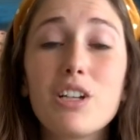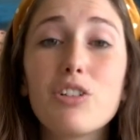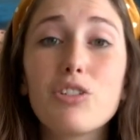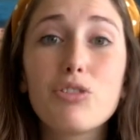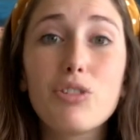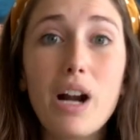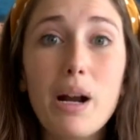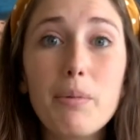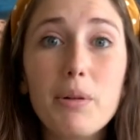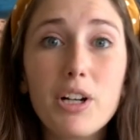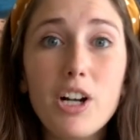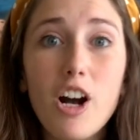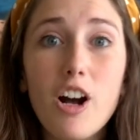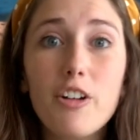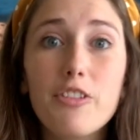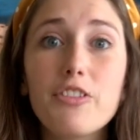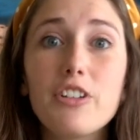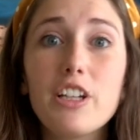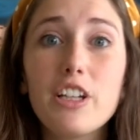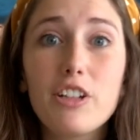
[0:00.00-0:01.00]
grab your
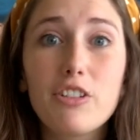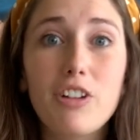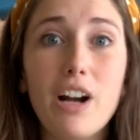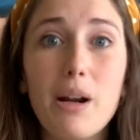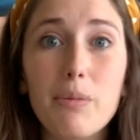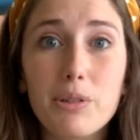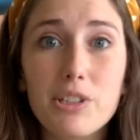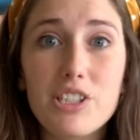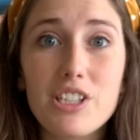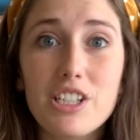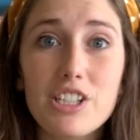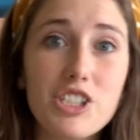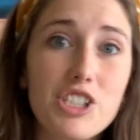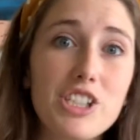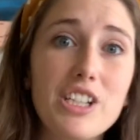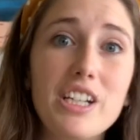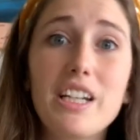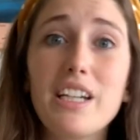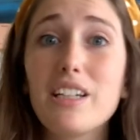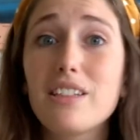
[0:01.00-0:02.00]
coffee, grab your
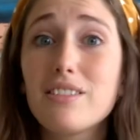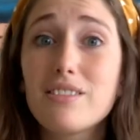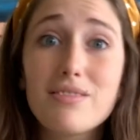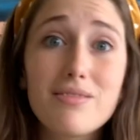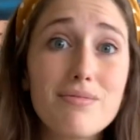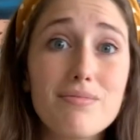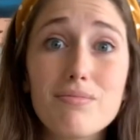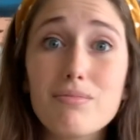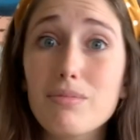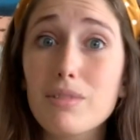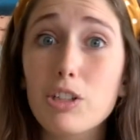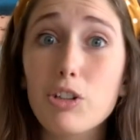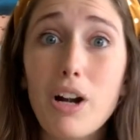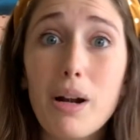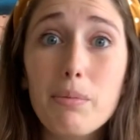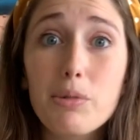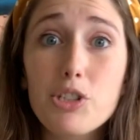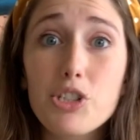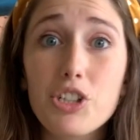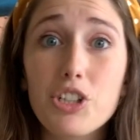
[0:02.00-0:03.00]
stitching, grab
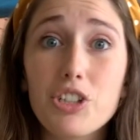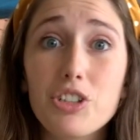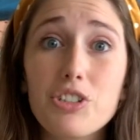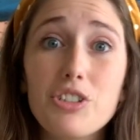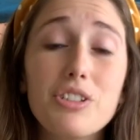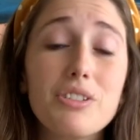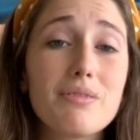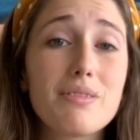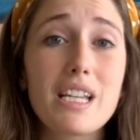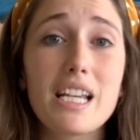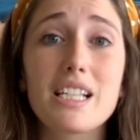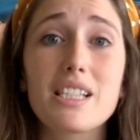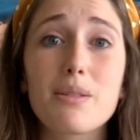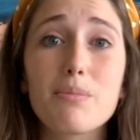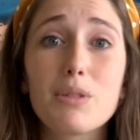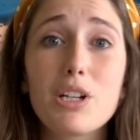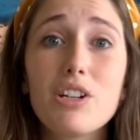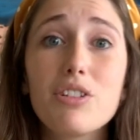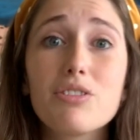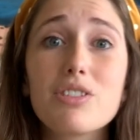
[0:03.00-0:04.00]
a journal, take some
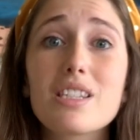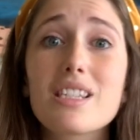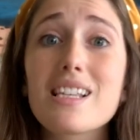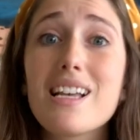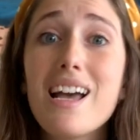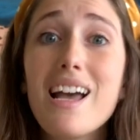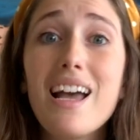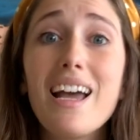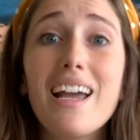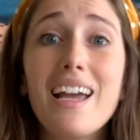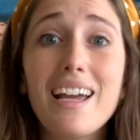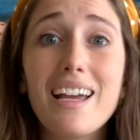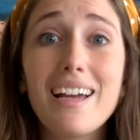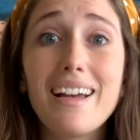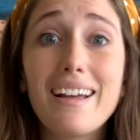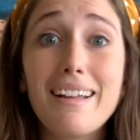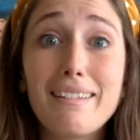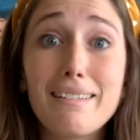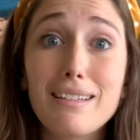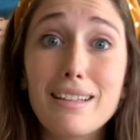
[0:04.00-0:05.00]
notes,
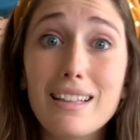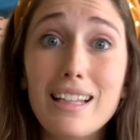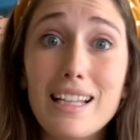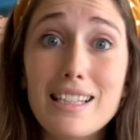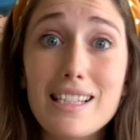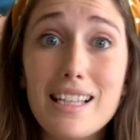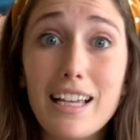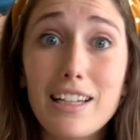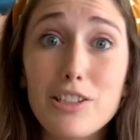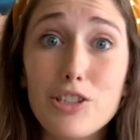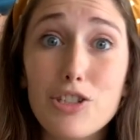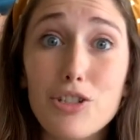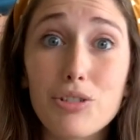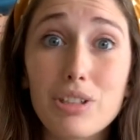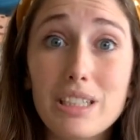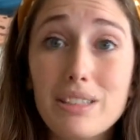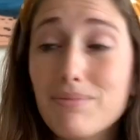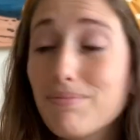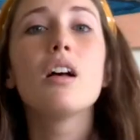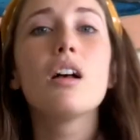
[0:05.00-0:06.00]
and let's get to it.
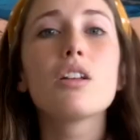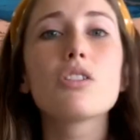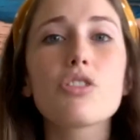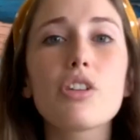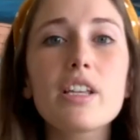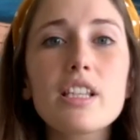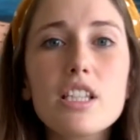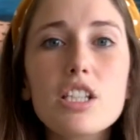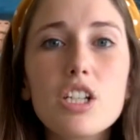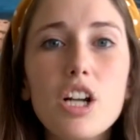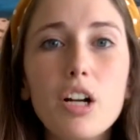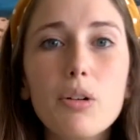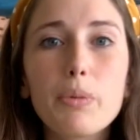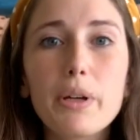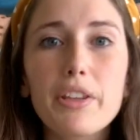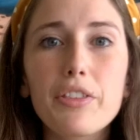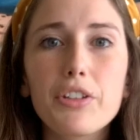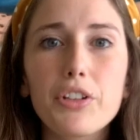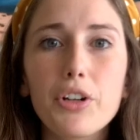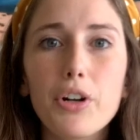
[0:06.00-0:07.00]
So let's start
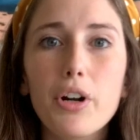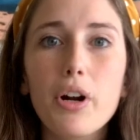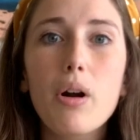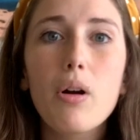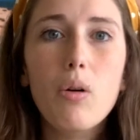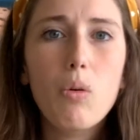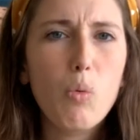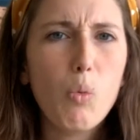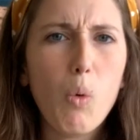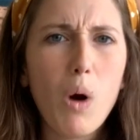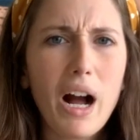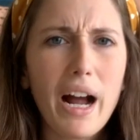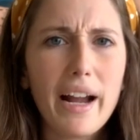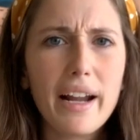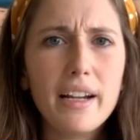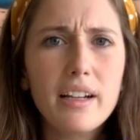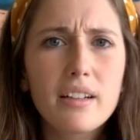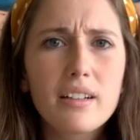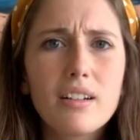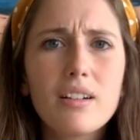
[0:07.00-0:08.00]
with your why.
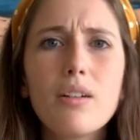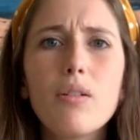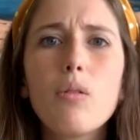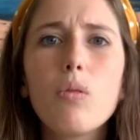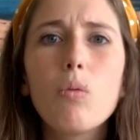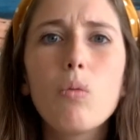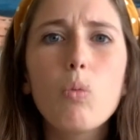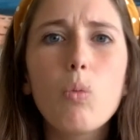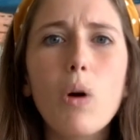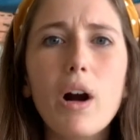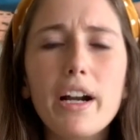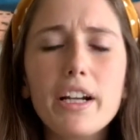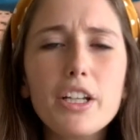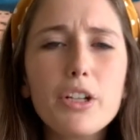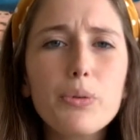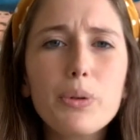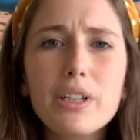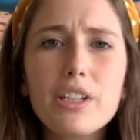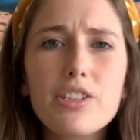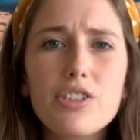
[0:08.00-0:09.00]
Why do you
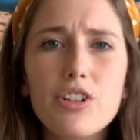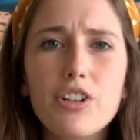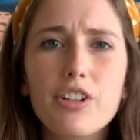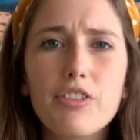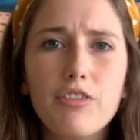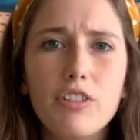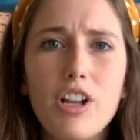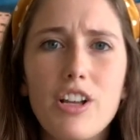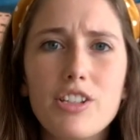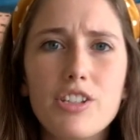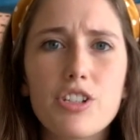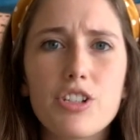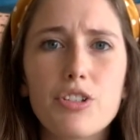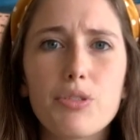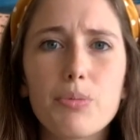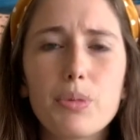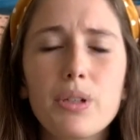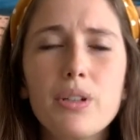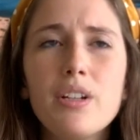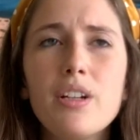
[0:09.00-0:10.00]
want to start a floss tube?
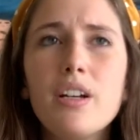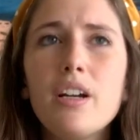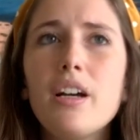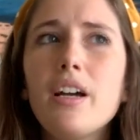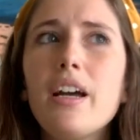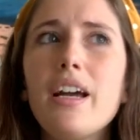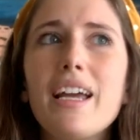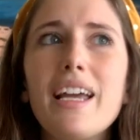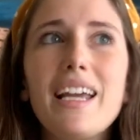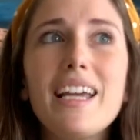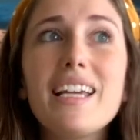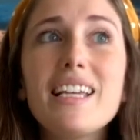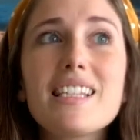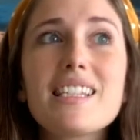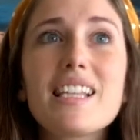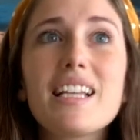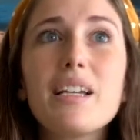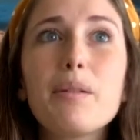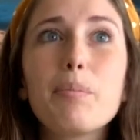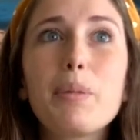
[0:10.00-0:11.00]
Is
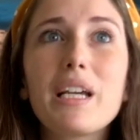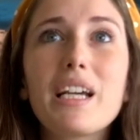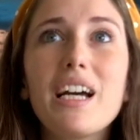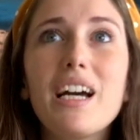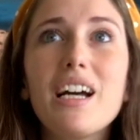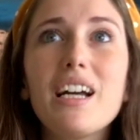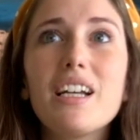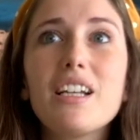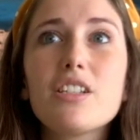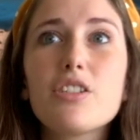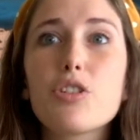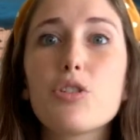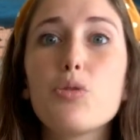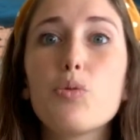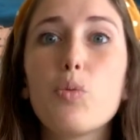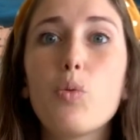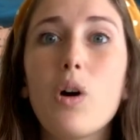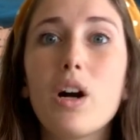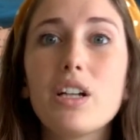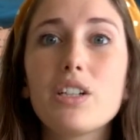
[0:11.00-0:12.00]
it because you
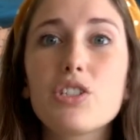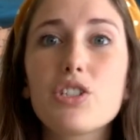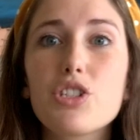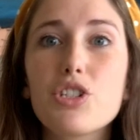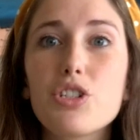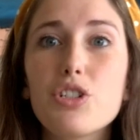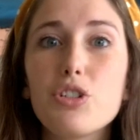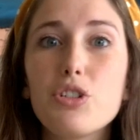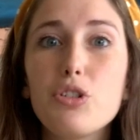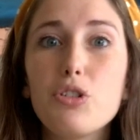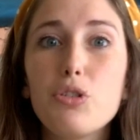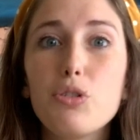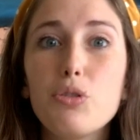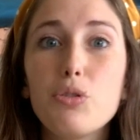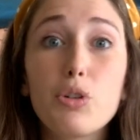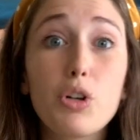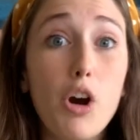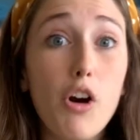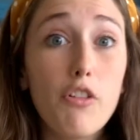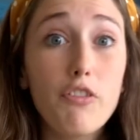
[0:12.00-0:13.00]
want to
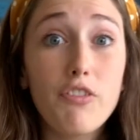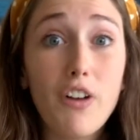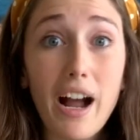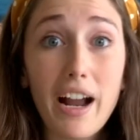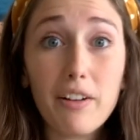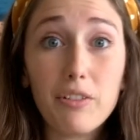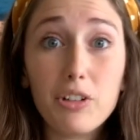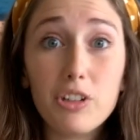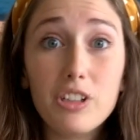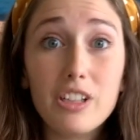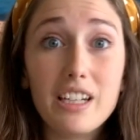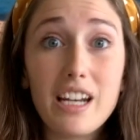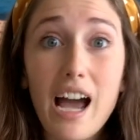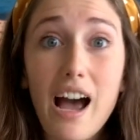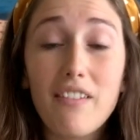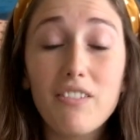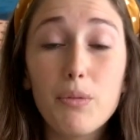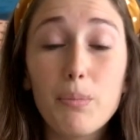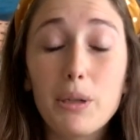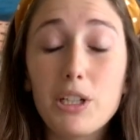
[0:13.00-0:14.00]
go viral and
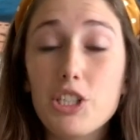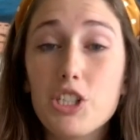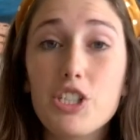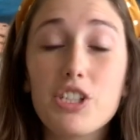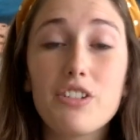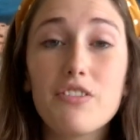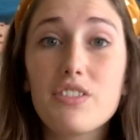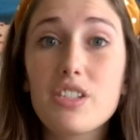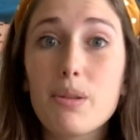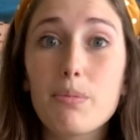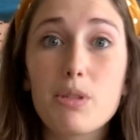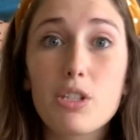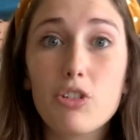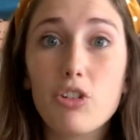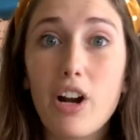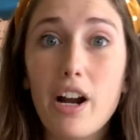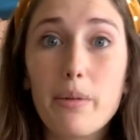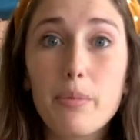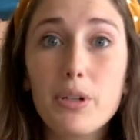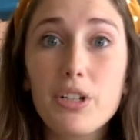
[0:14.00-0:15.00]
have a bunch of
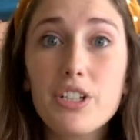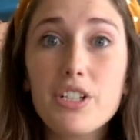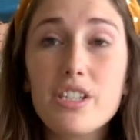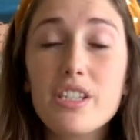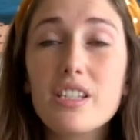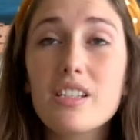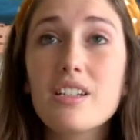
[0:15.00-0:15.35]
subscribers?